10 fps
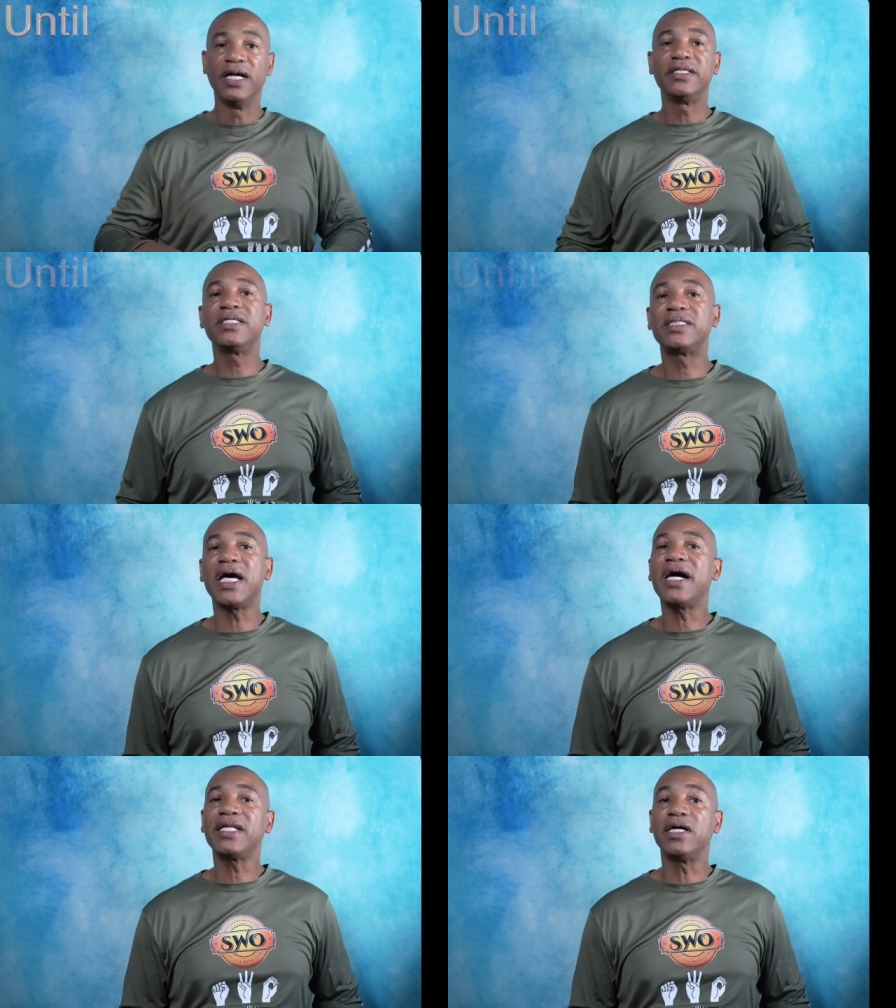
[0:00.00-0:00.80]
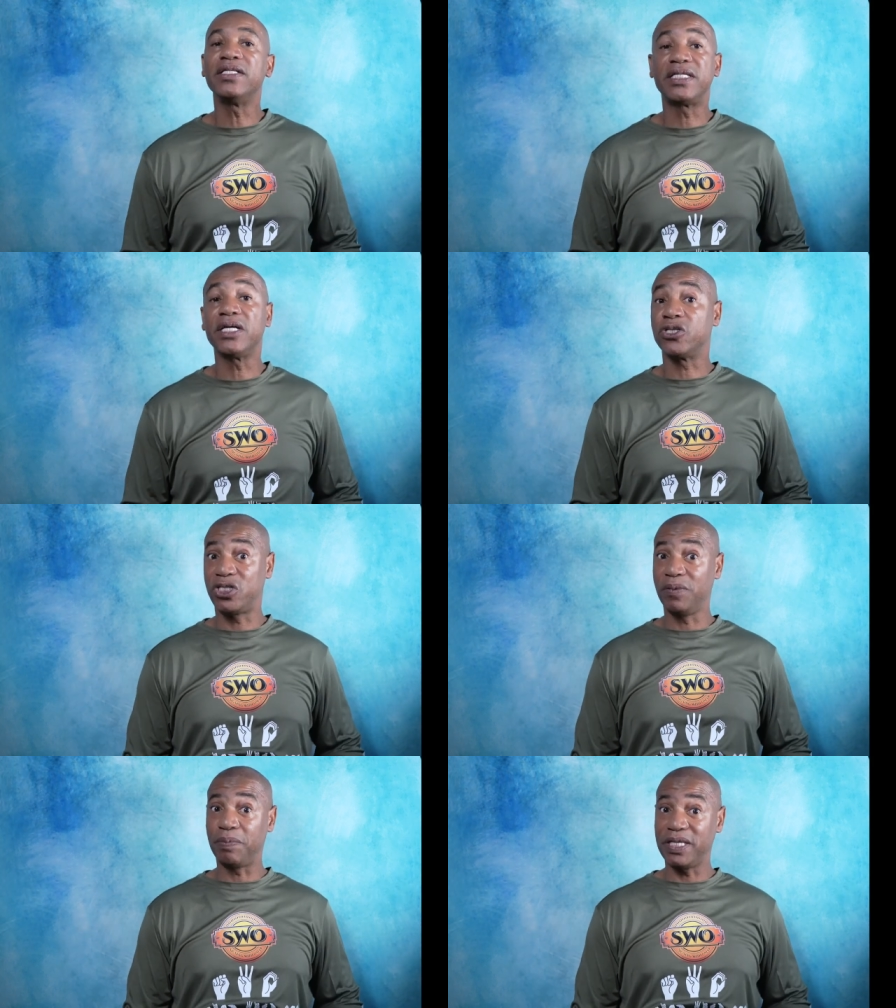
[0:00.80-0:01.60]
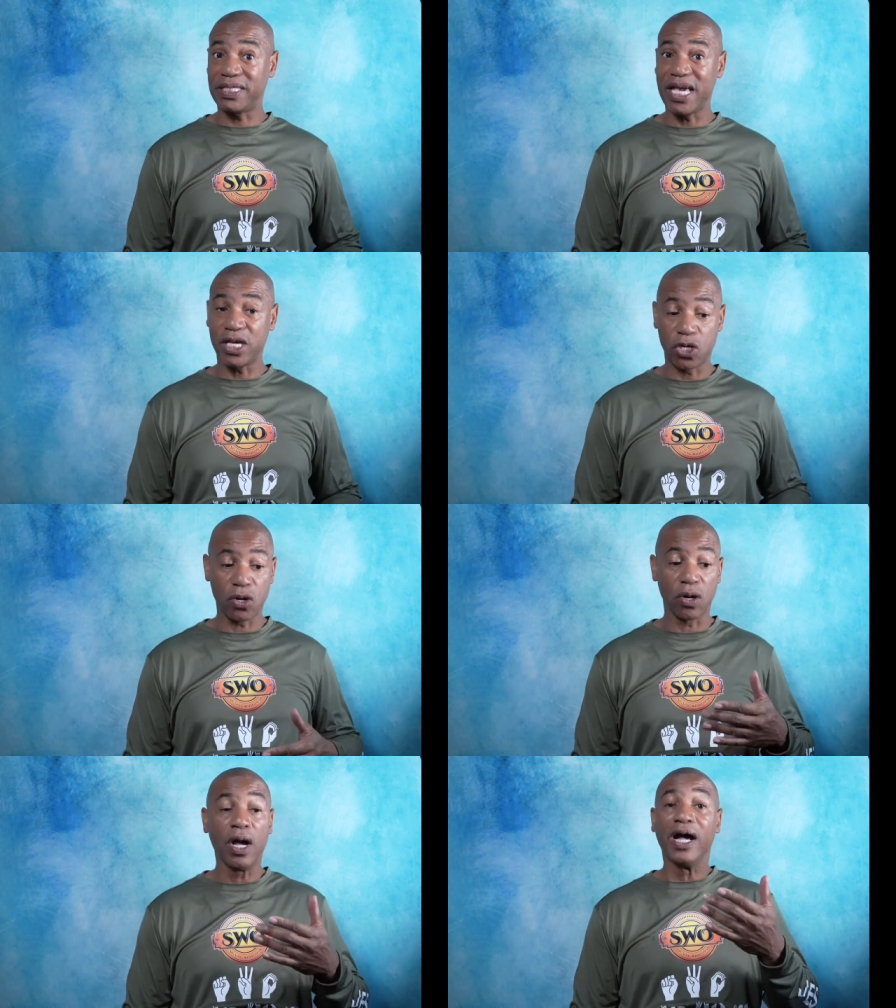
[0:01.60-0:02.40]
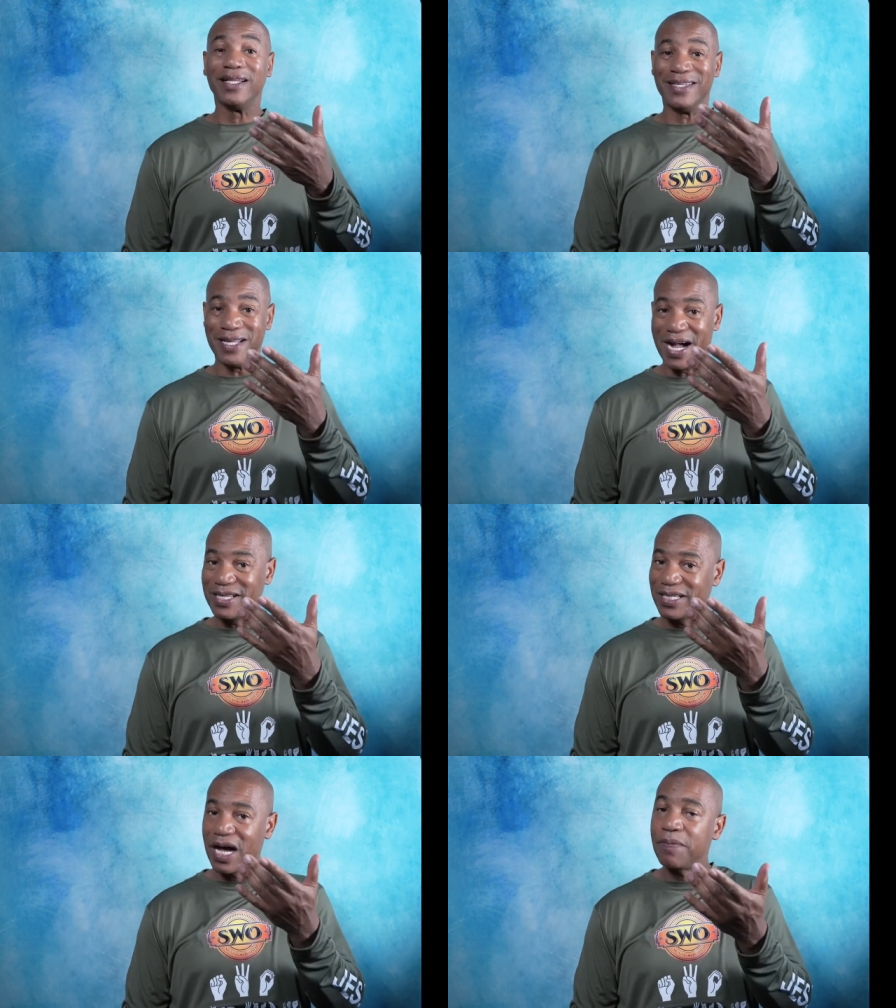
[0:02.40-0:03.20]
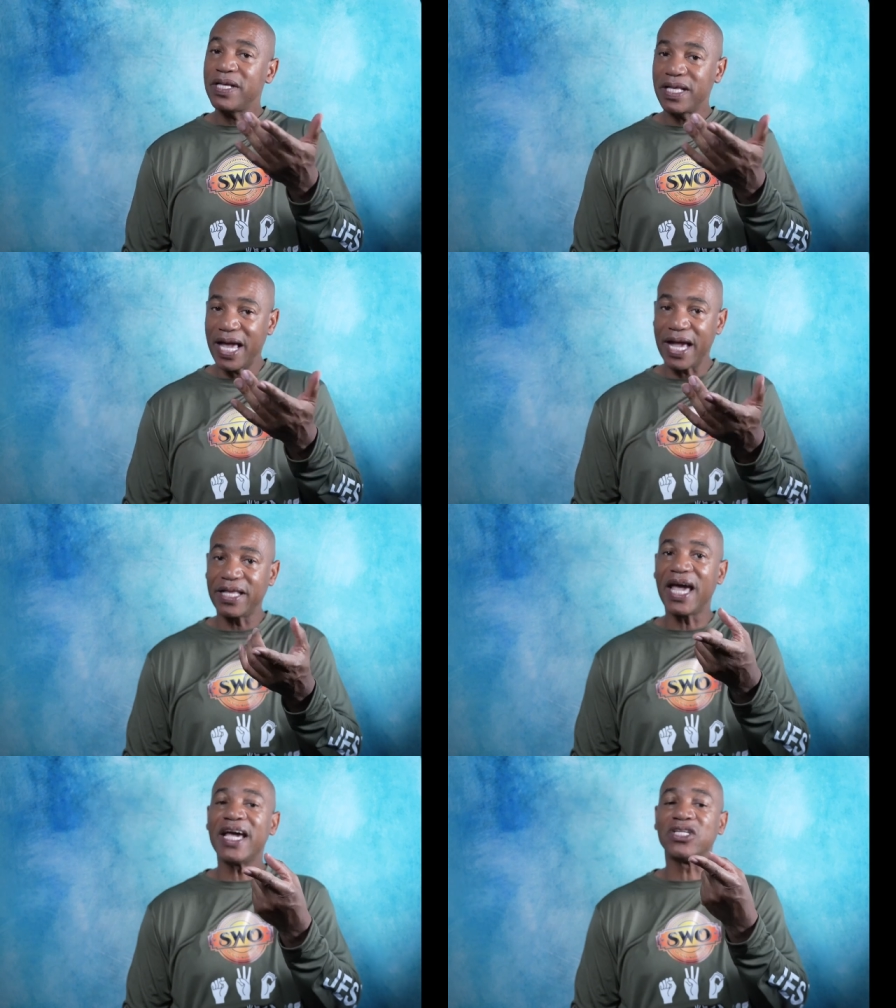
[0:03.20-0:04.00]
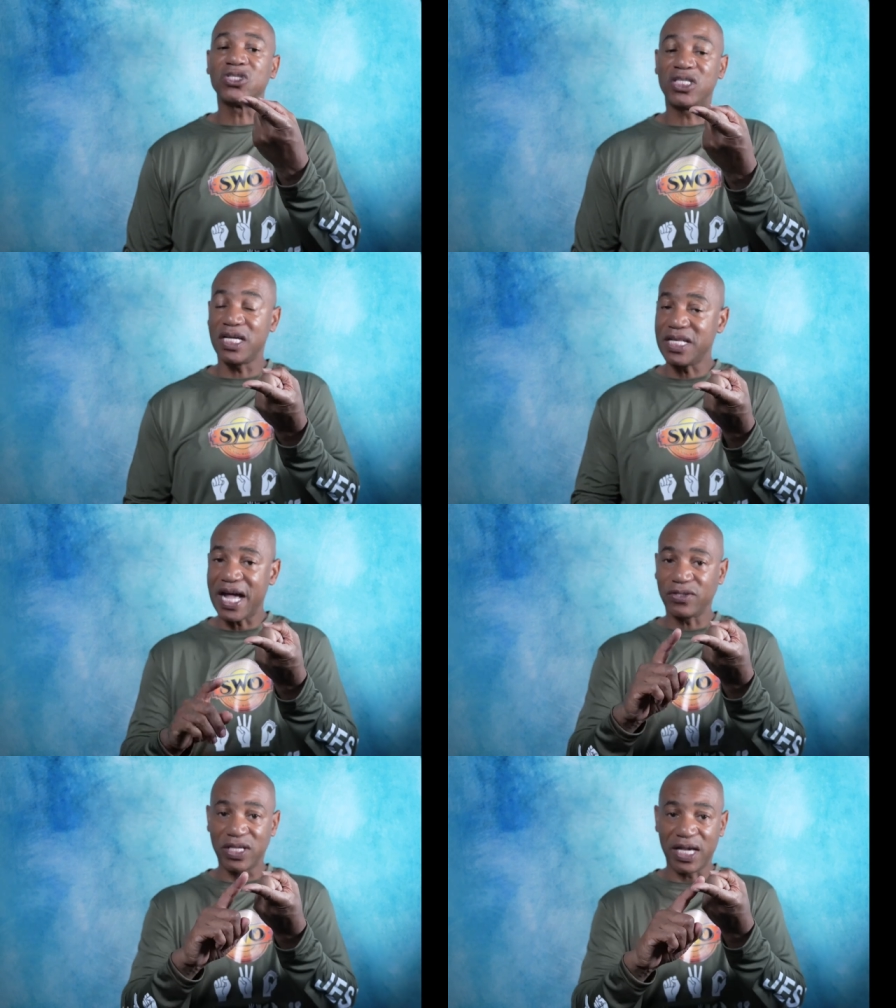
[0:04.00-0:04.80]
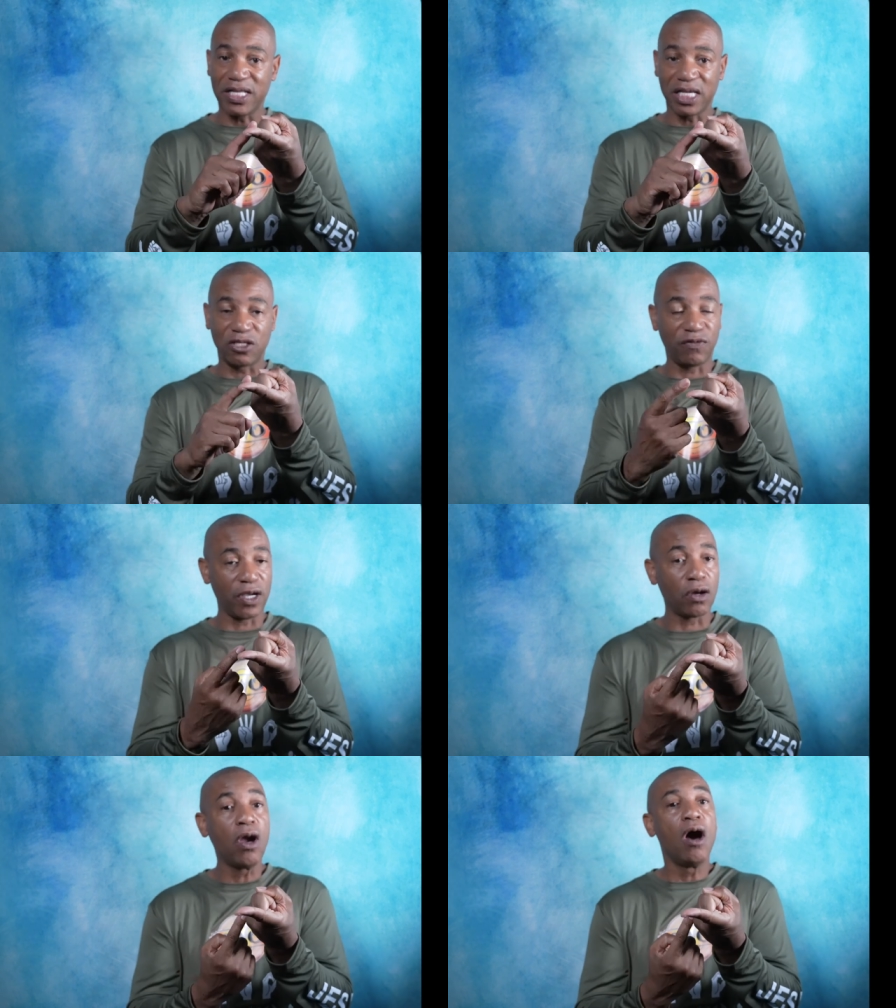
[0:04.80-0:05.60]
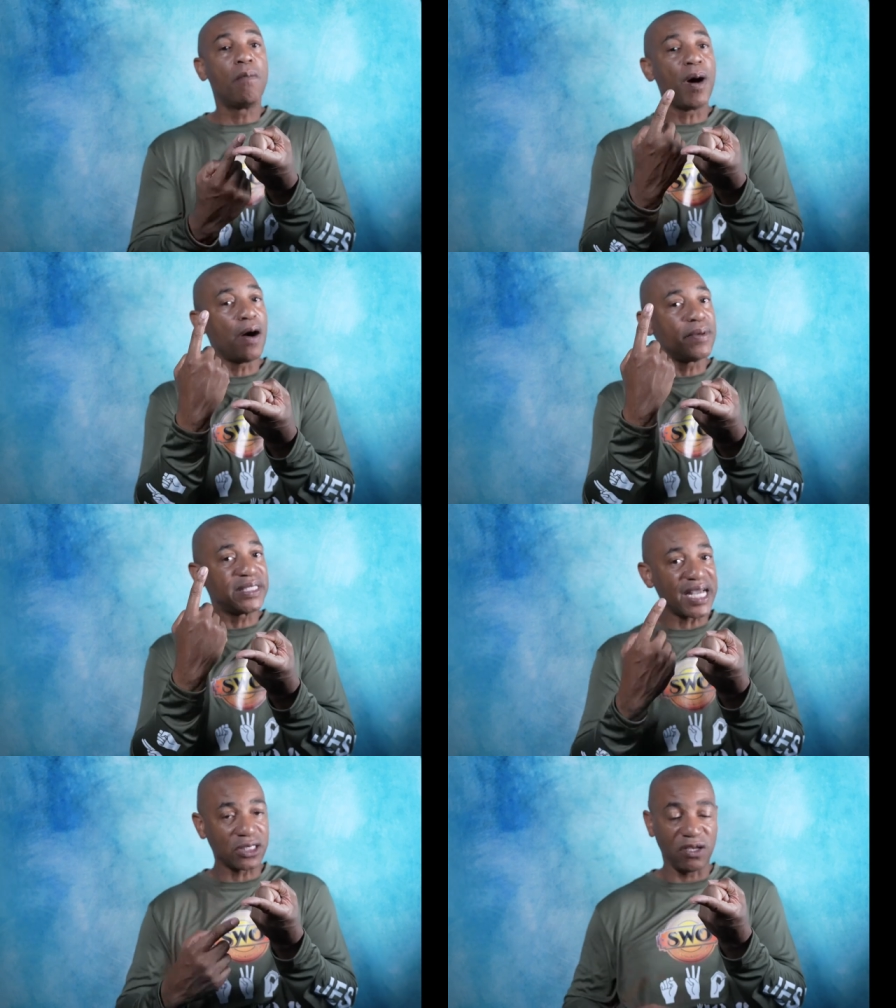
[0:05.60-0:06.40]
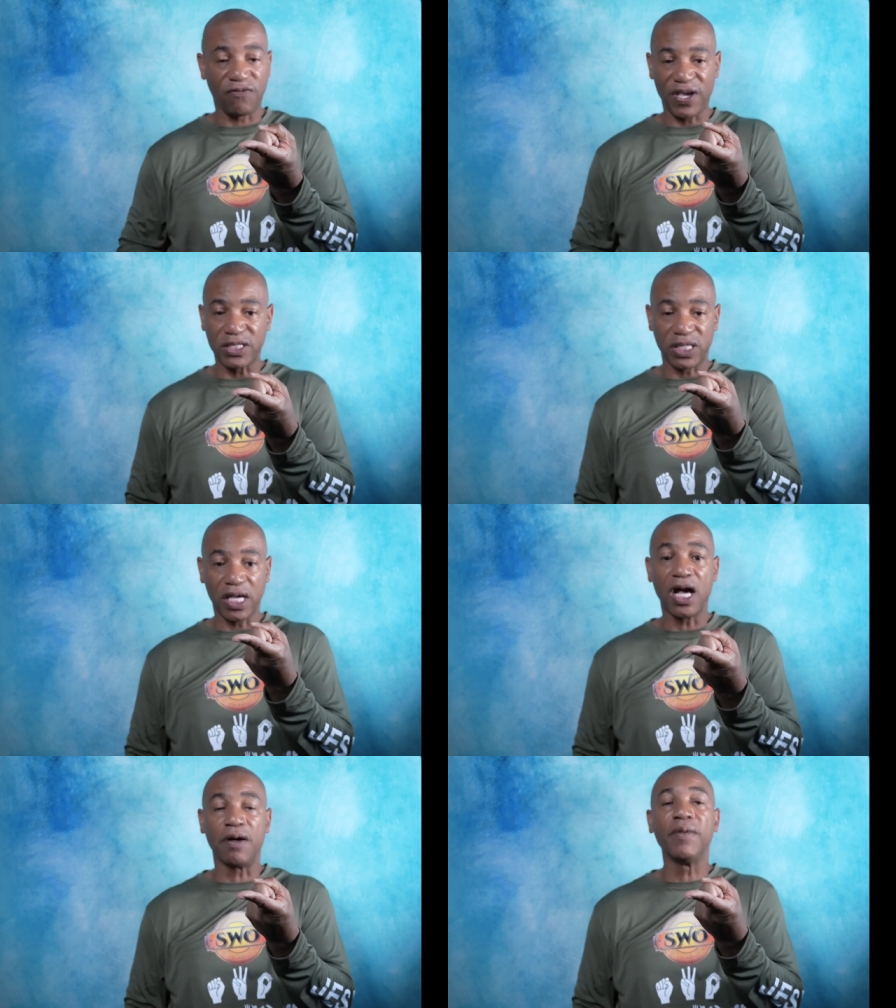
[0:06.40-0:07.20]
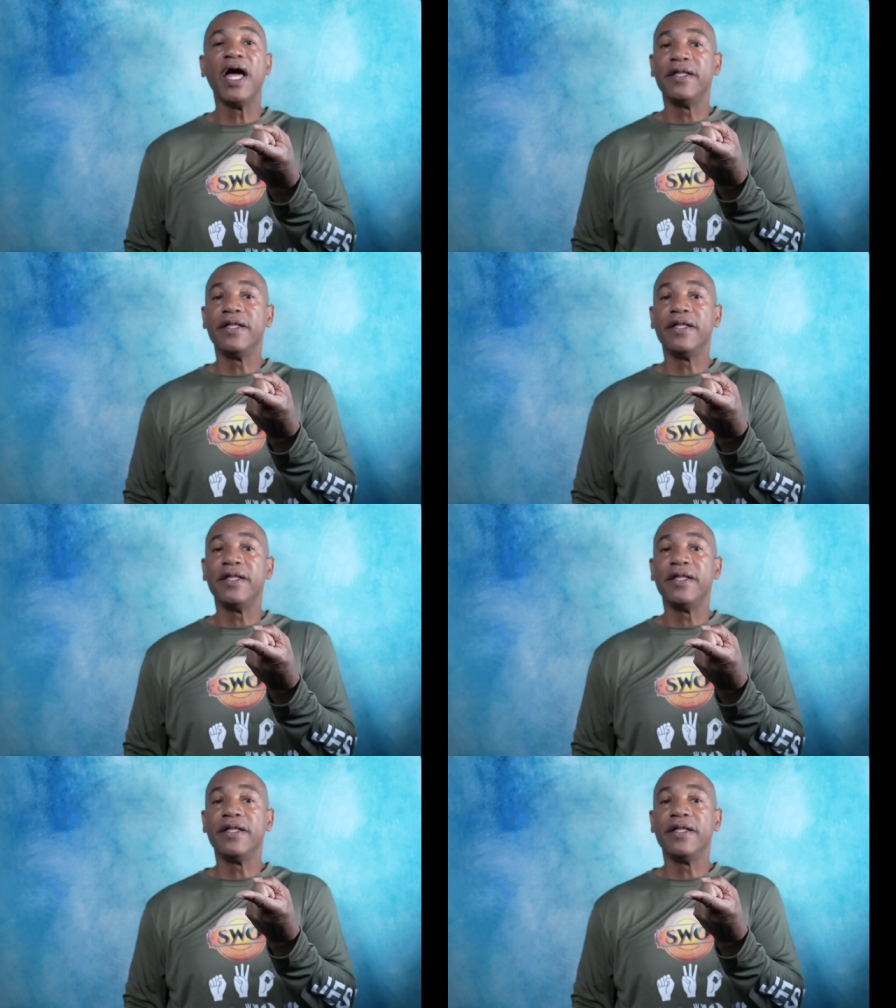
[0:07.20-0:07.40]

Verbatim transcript: To sign until, simply take your non-dominant hand, extend out the index finger, palm is actually facing up.